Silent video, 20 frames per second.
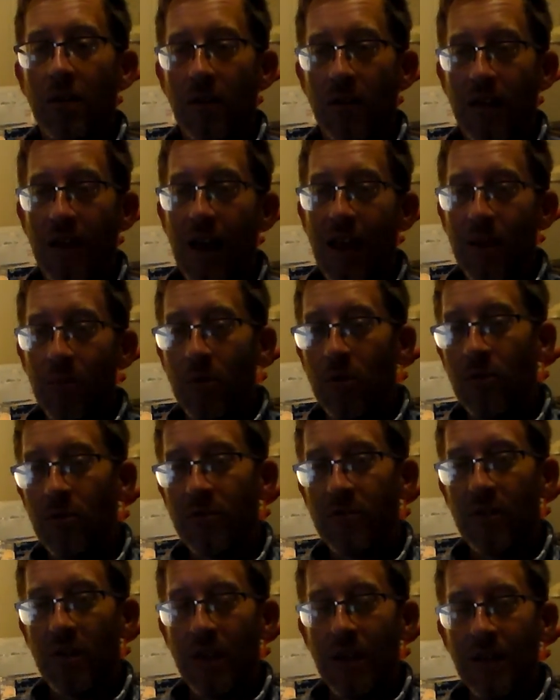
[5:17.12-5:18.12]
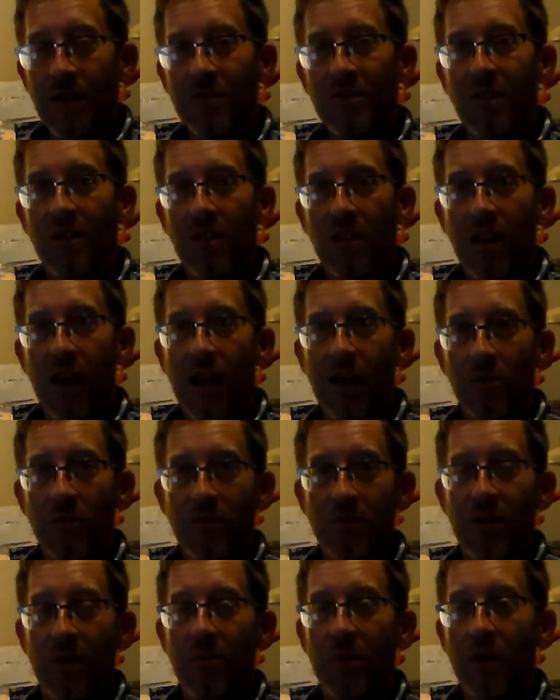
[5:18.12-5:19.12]
the cables, the ends of the
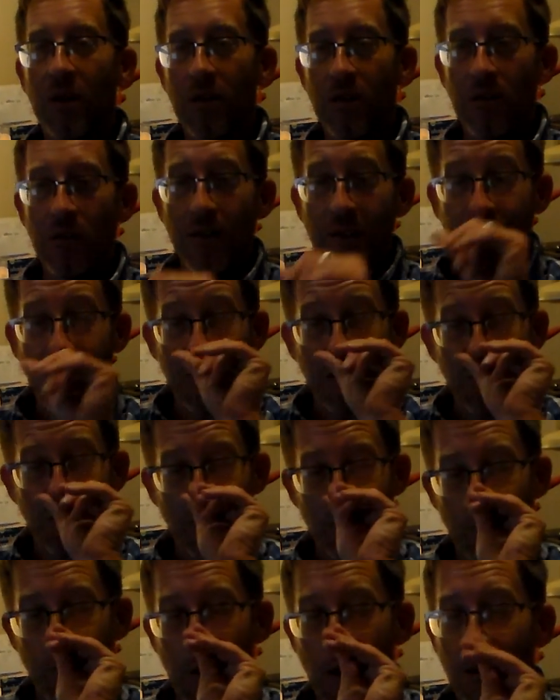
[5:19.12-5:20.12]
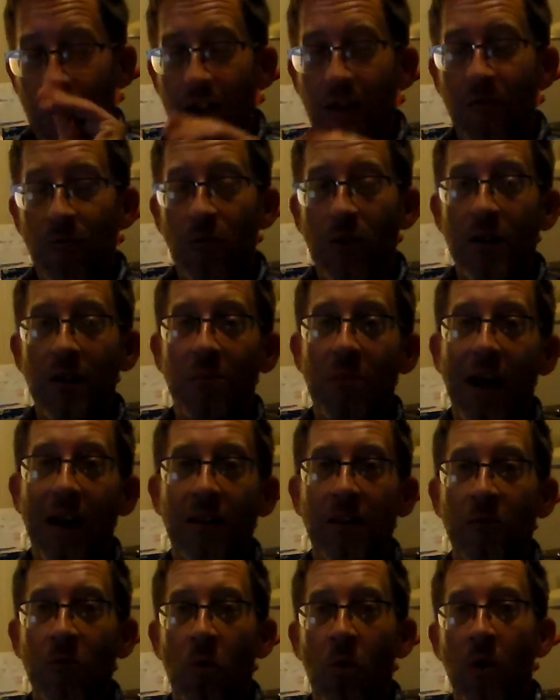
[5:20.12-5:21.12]
cables up there, the linkages were probably really
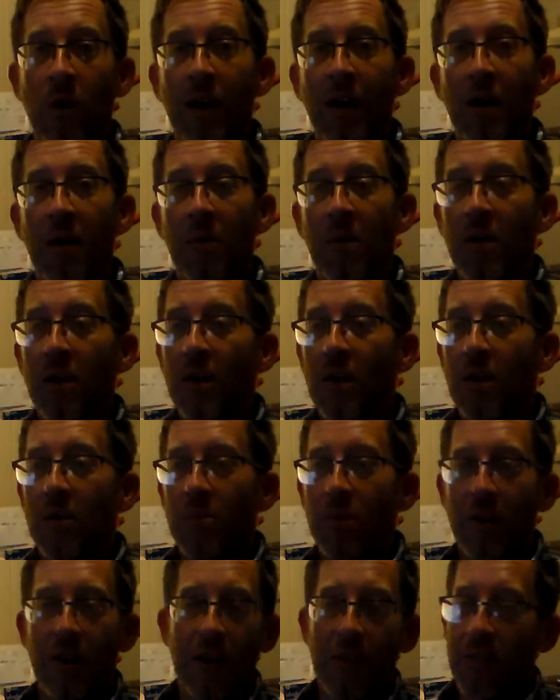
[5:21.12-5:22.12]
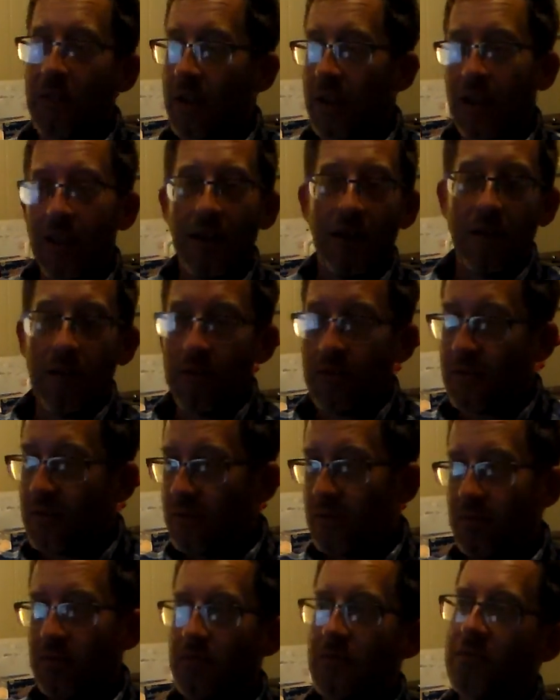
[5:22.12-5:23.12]
badly worn out. But that thing,
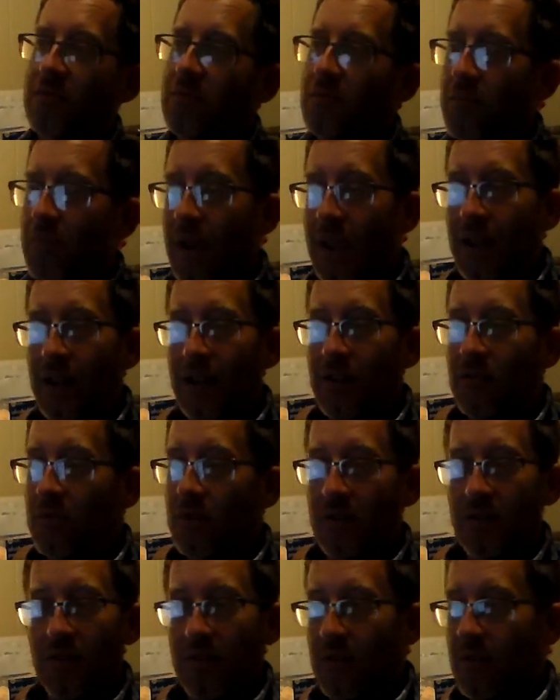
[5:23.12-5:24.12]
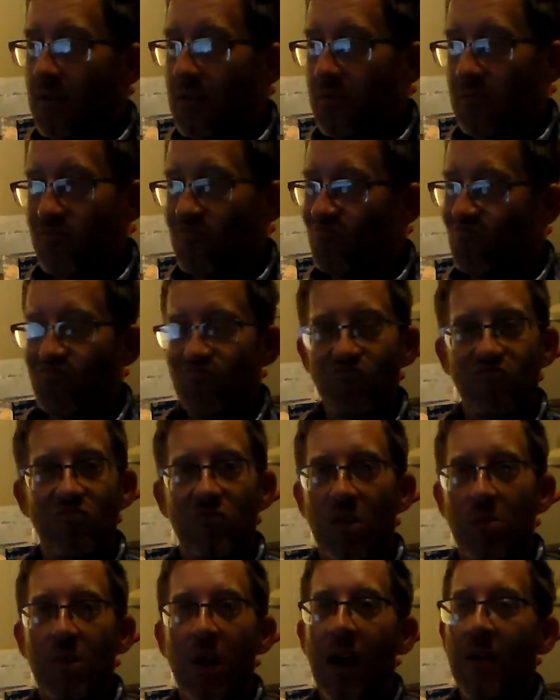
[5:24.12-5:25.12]
man, it would,
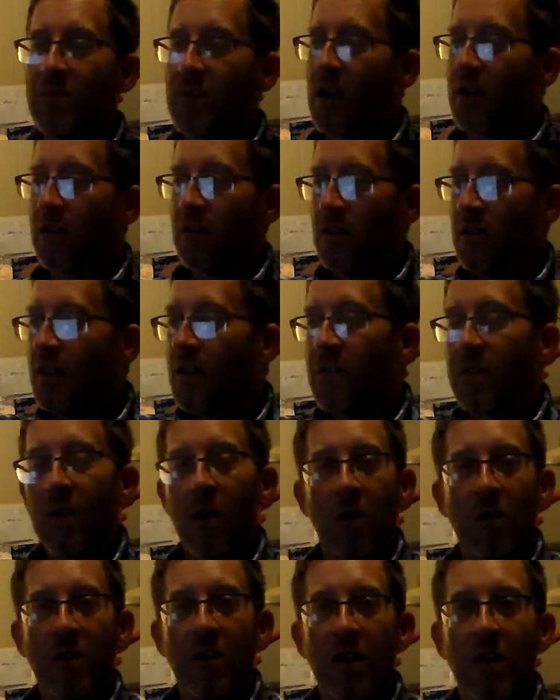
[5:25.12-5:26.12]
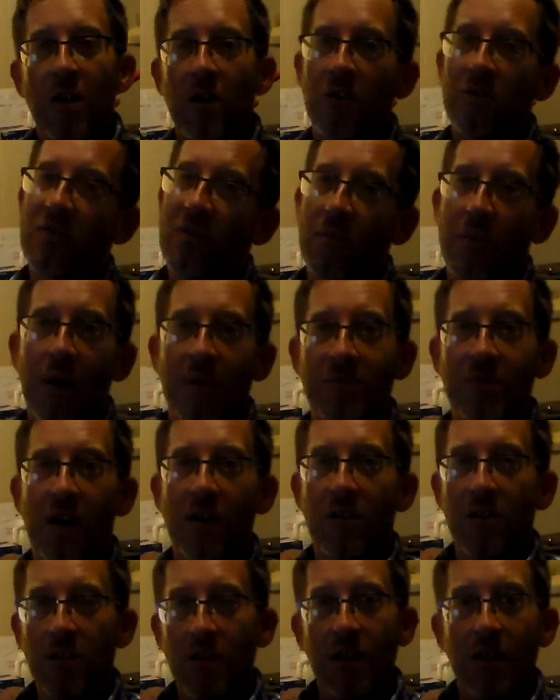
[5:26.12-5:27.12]
sometimes I couldn't get third gear, sometimes
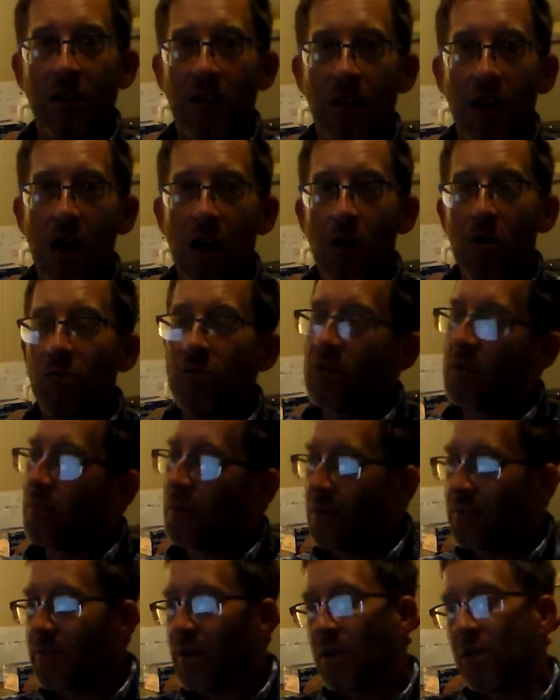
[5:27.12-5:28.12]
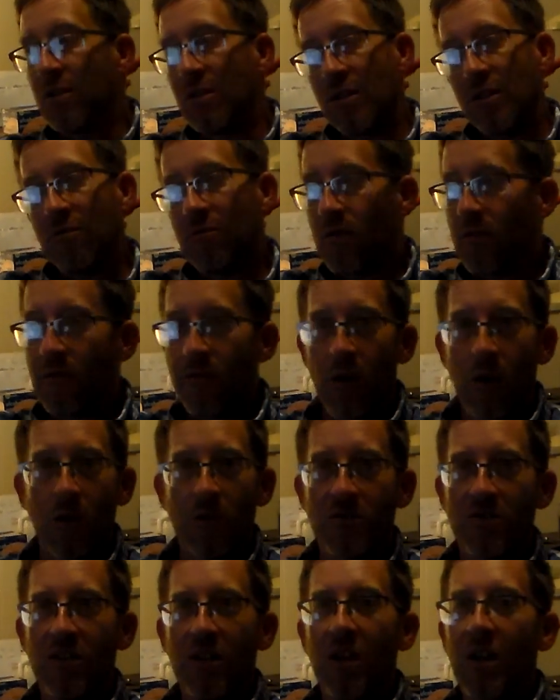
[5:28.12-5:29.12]
I couldn't get low, sometimes I couldn't get
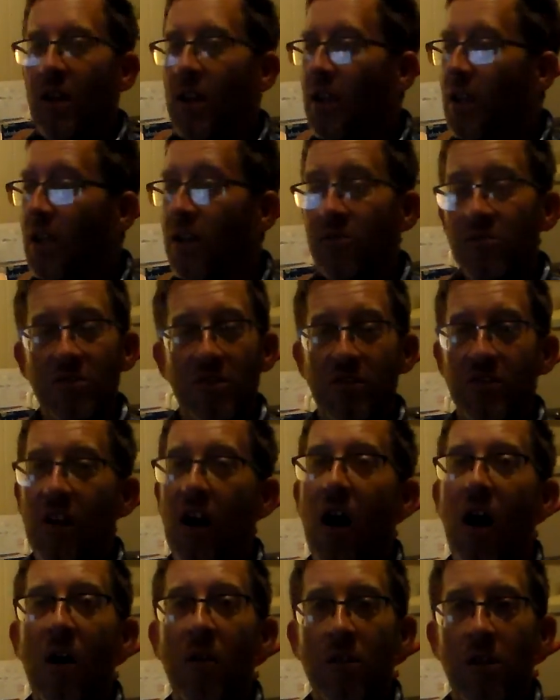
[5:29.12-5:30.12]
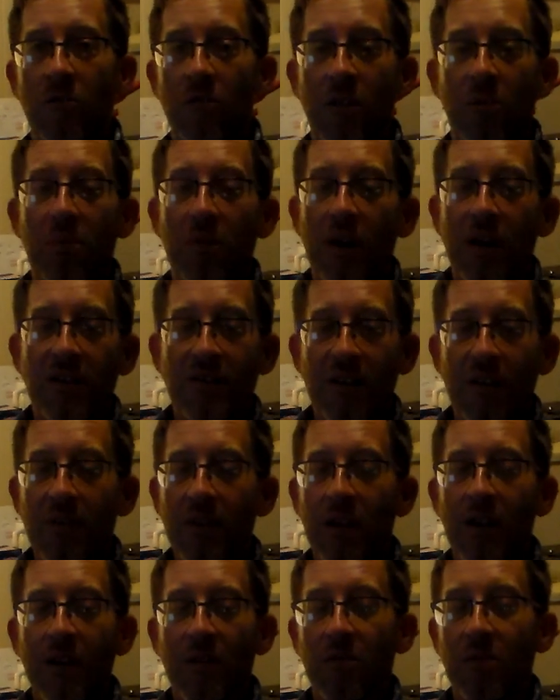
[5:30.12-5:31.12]
reverse. It was just all over the place.
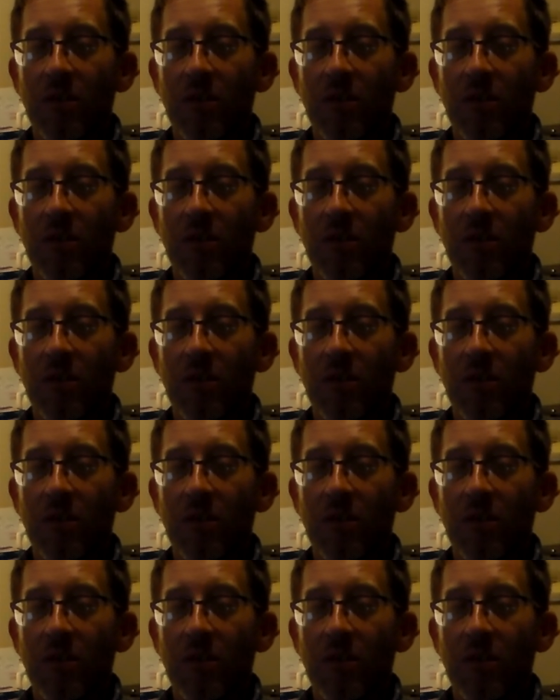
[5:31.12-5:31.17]
That